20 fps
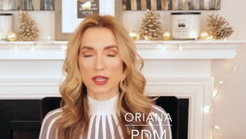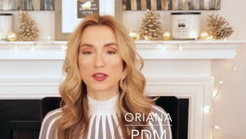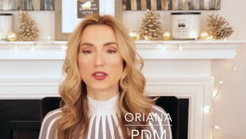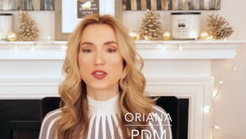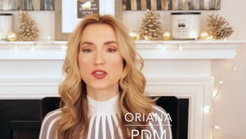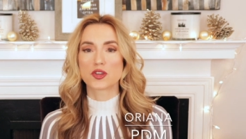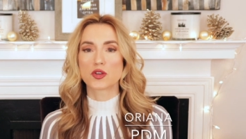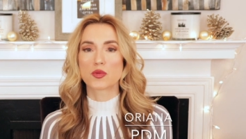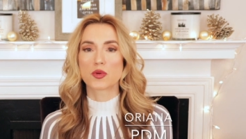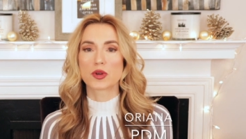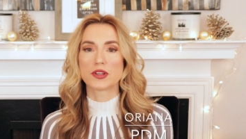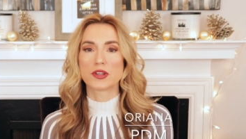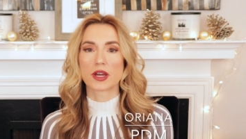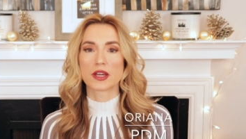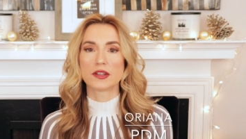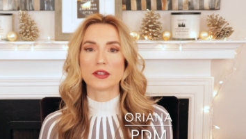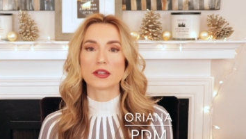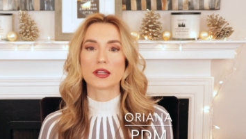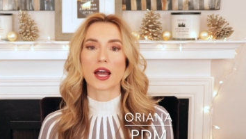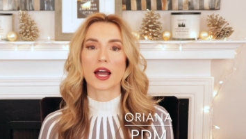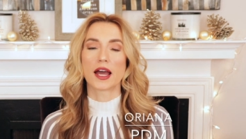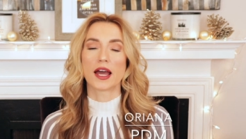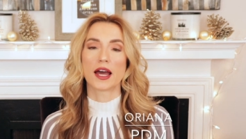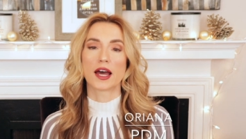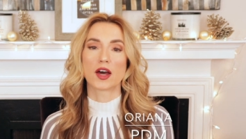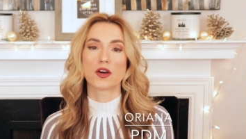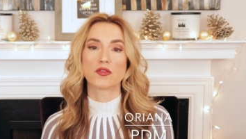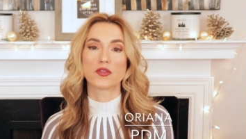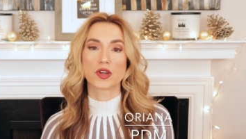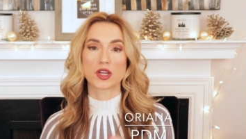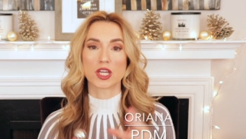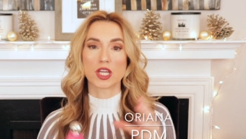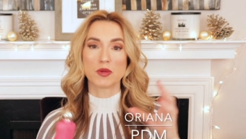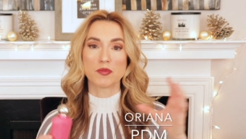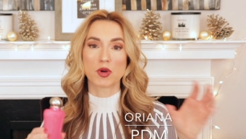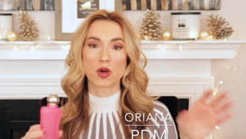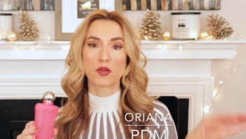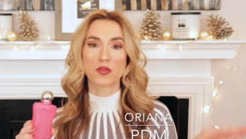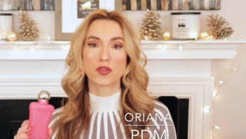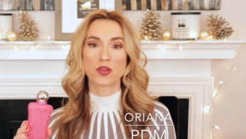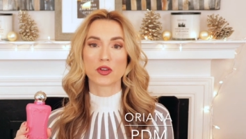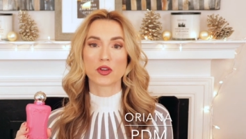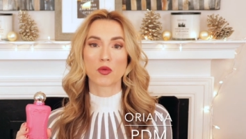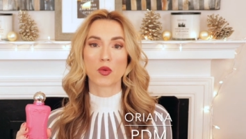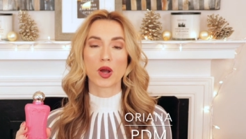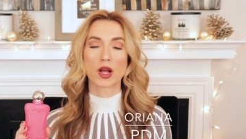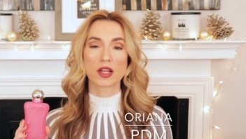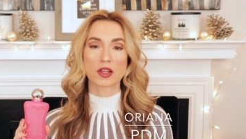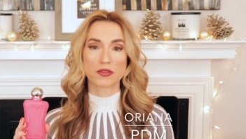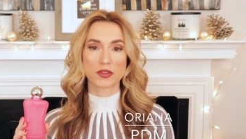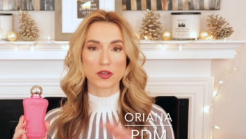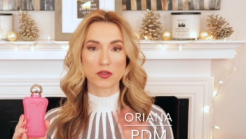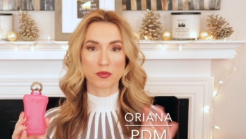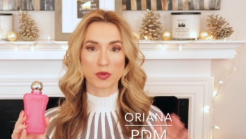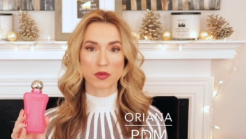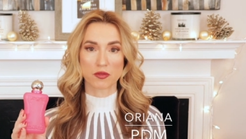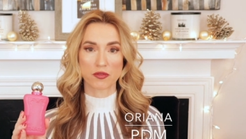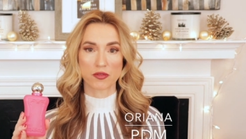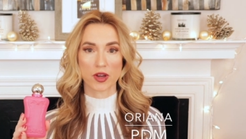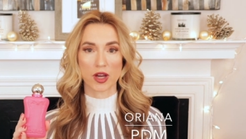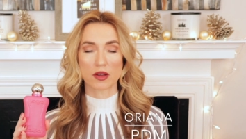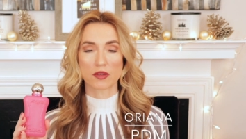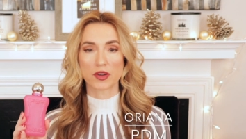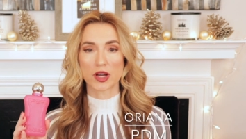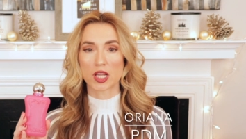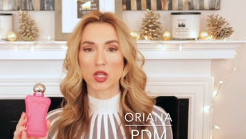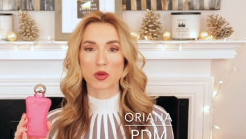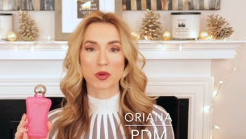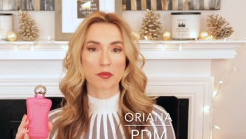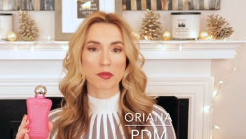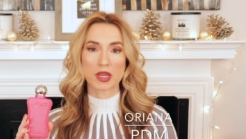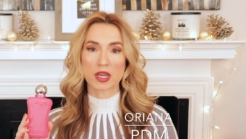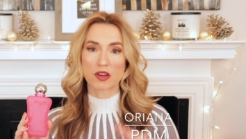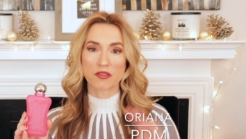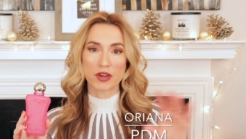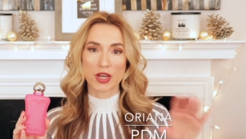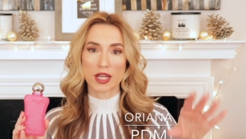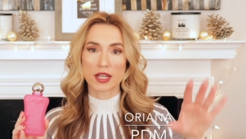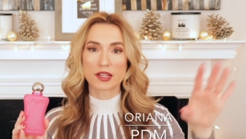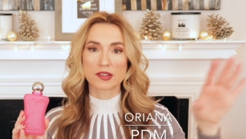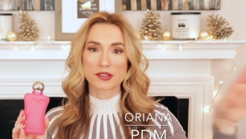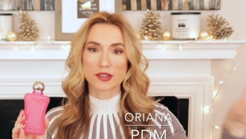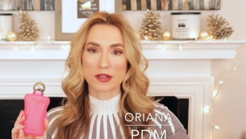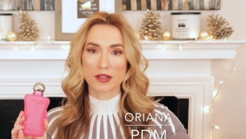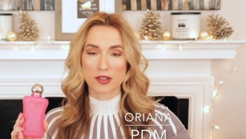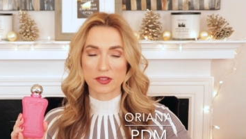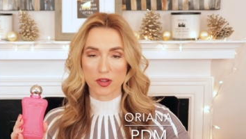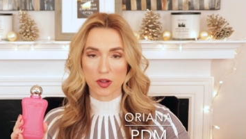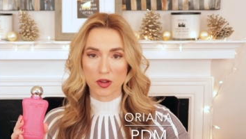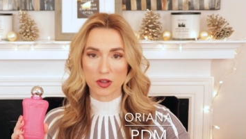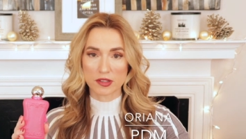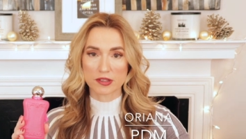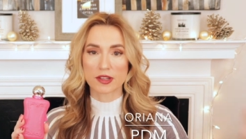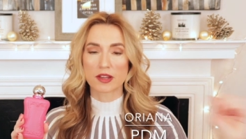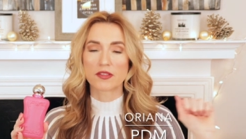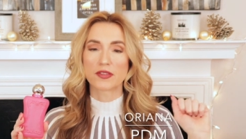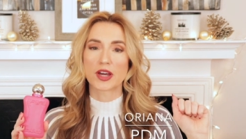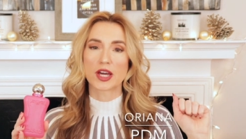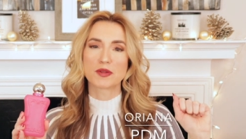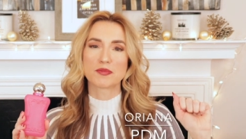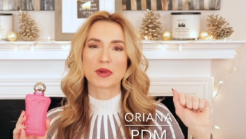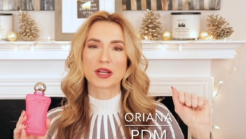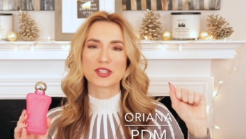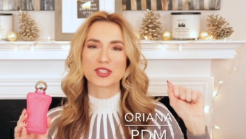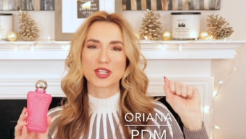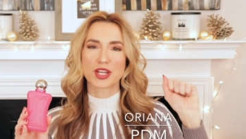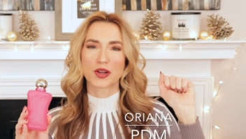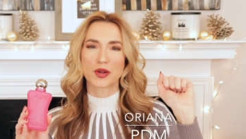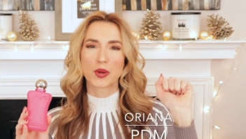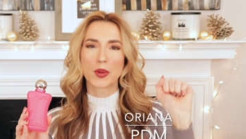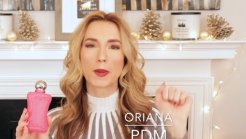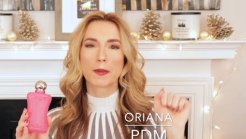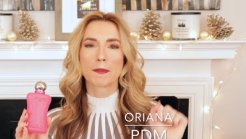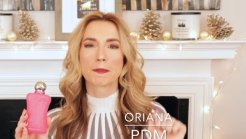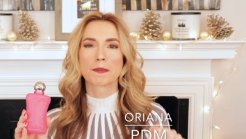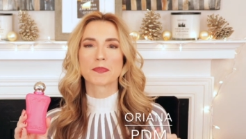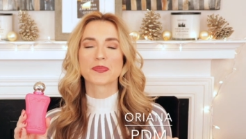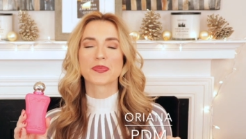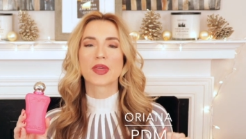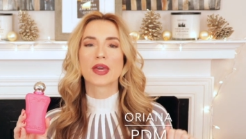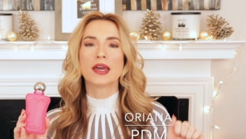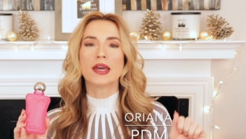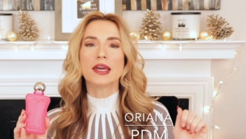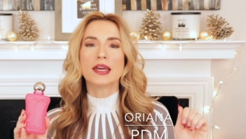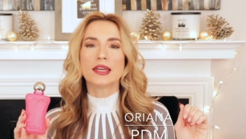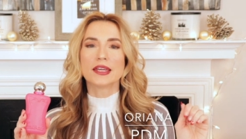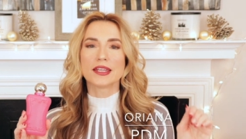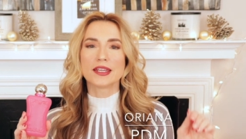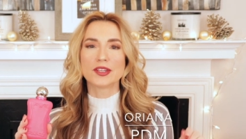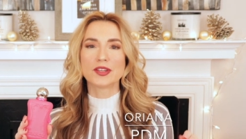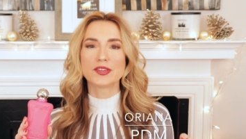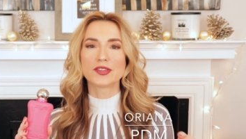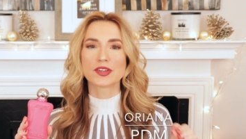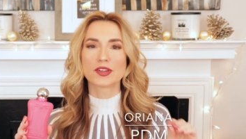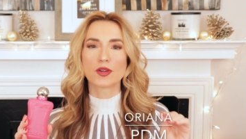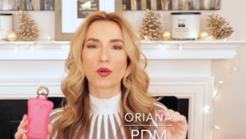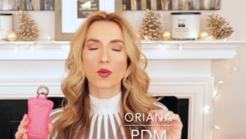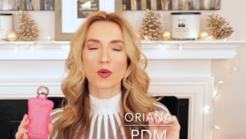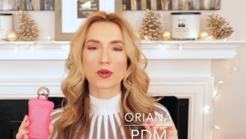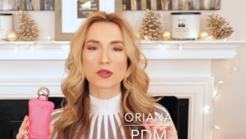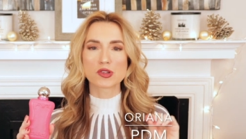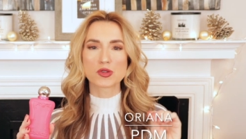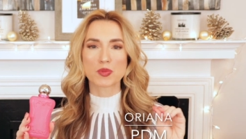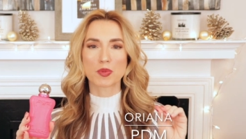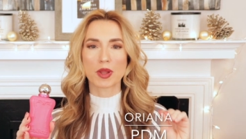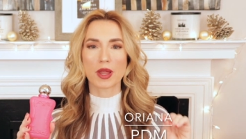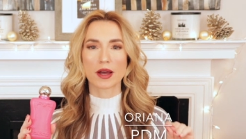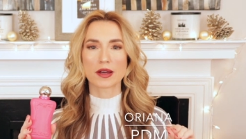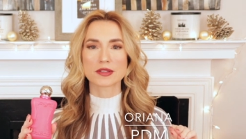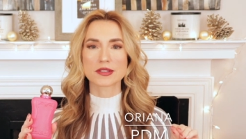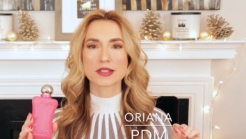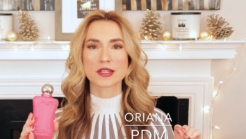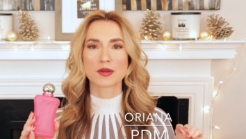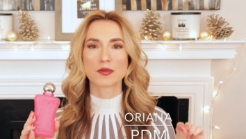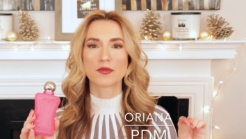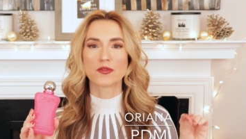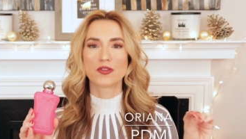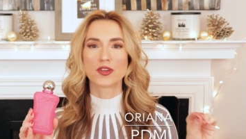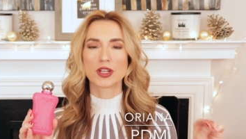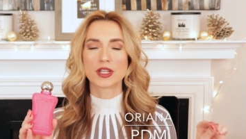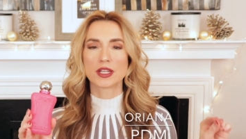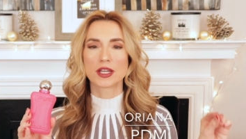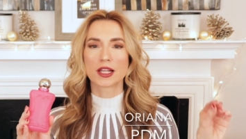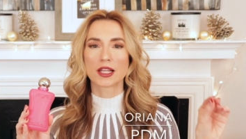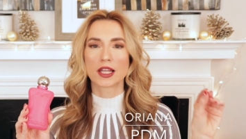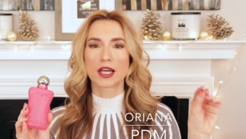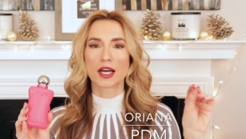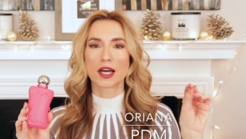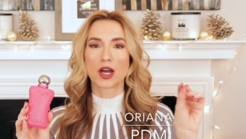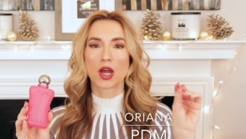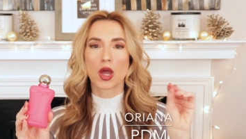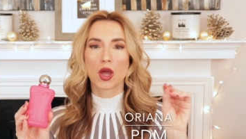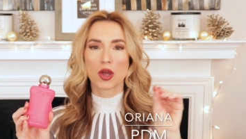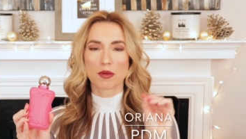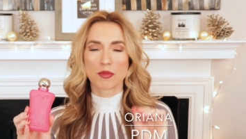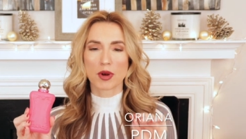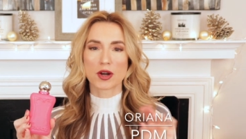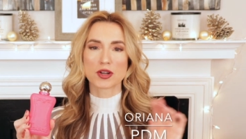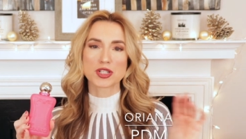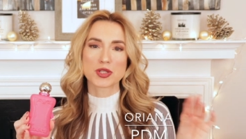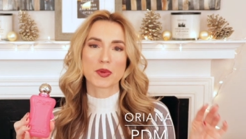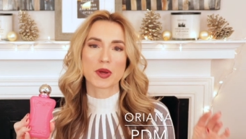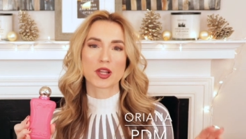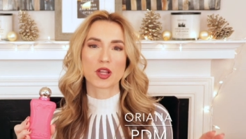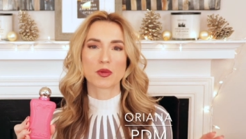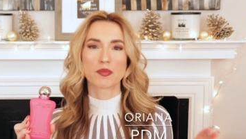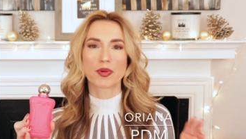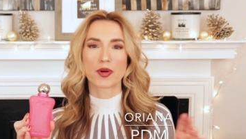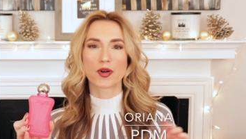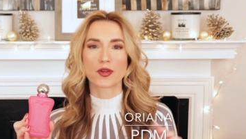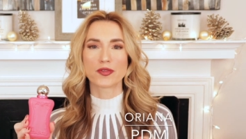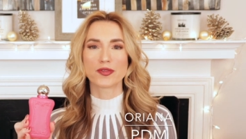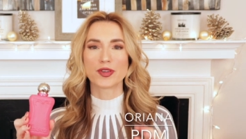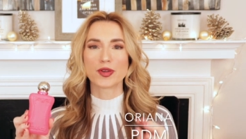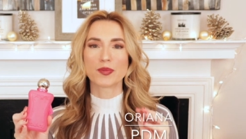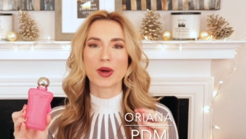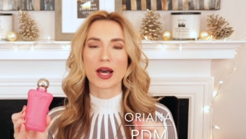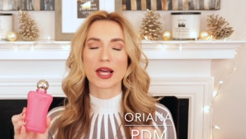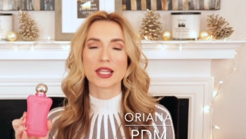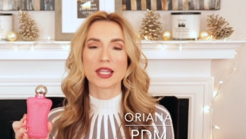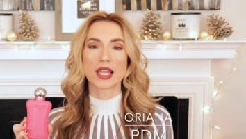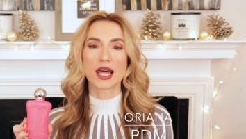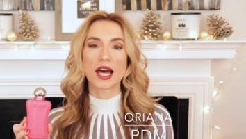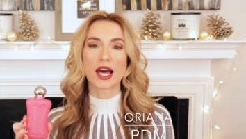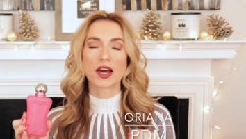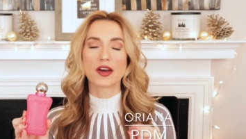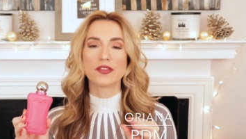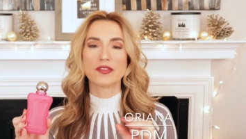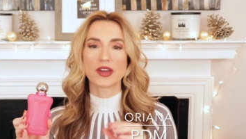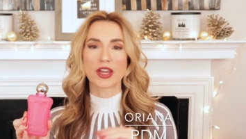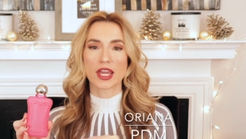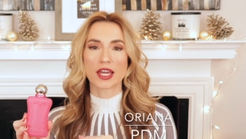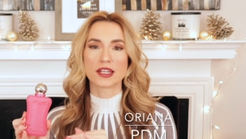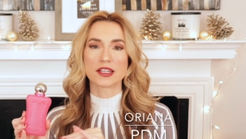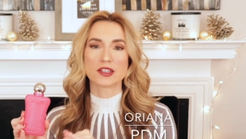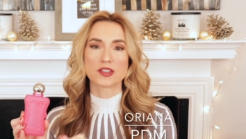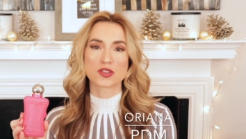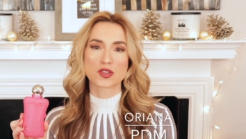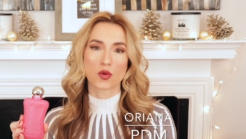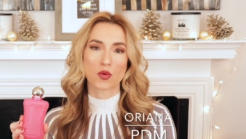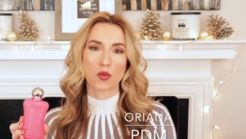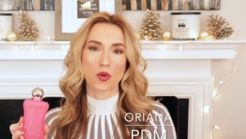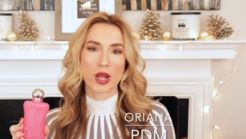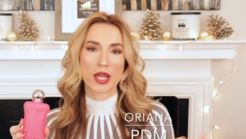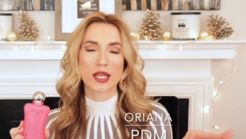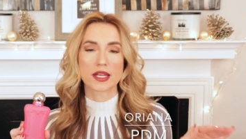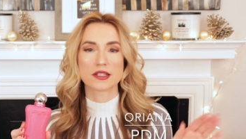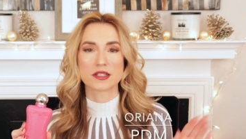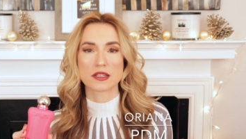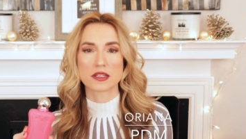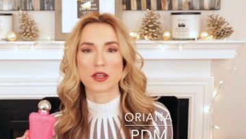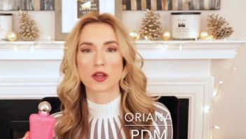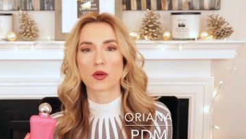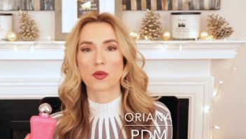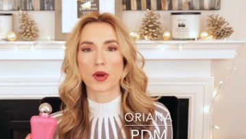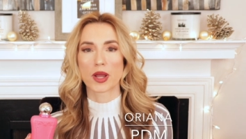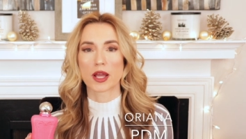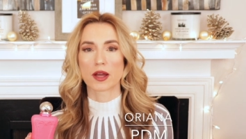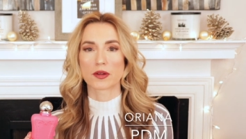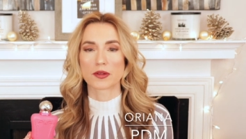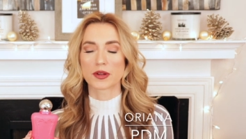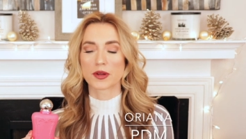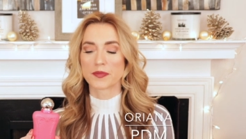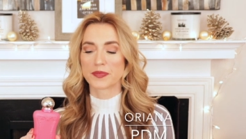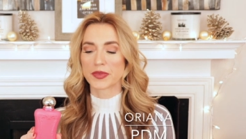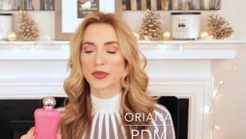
It's too redundant. I have Guimauve de Noël. If you've been following me, I've had it as long as I've had my channel. It is an orange blossom vanilla marshmallow perfume I love and is great year round.